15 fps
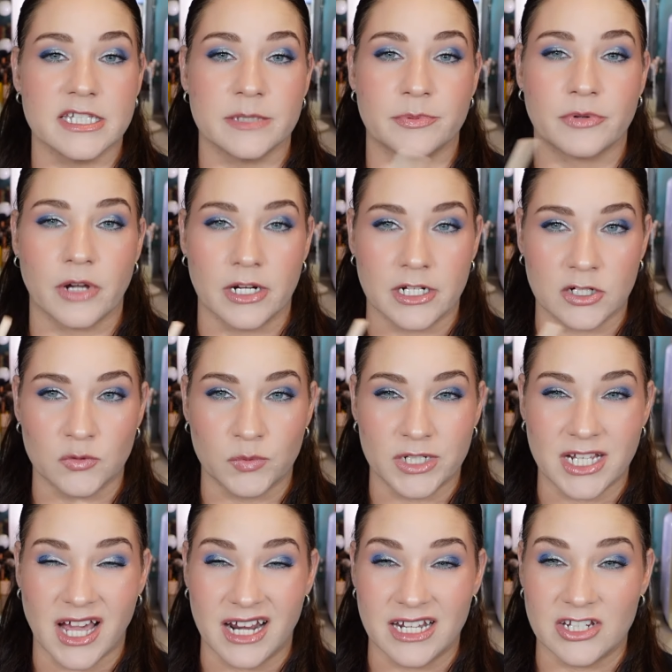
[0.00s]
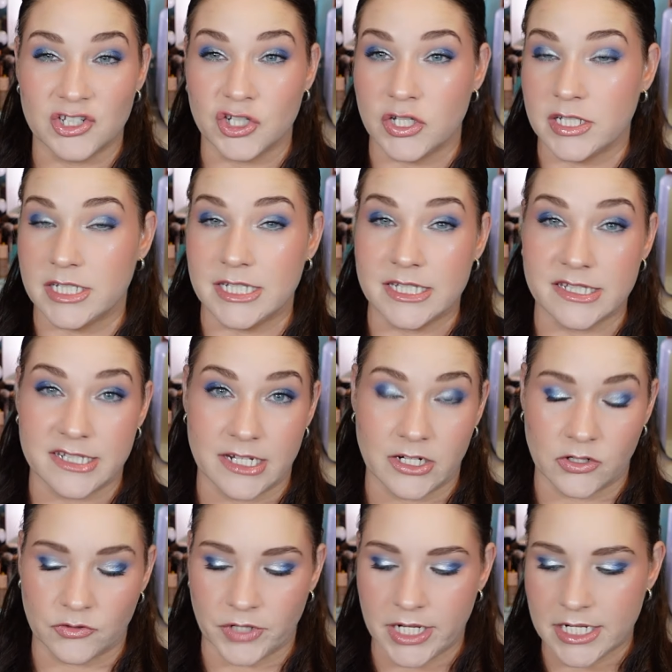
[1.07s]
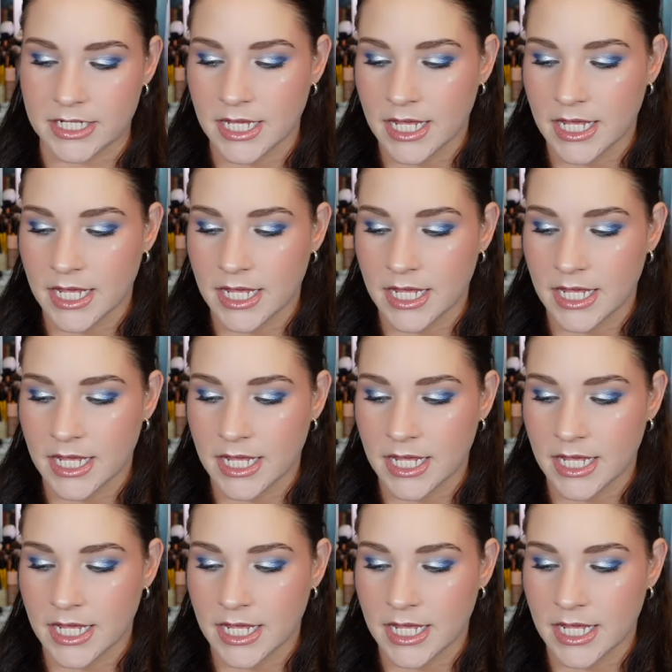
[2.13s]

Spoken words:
the product would kind of just disintegrate.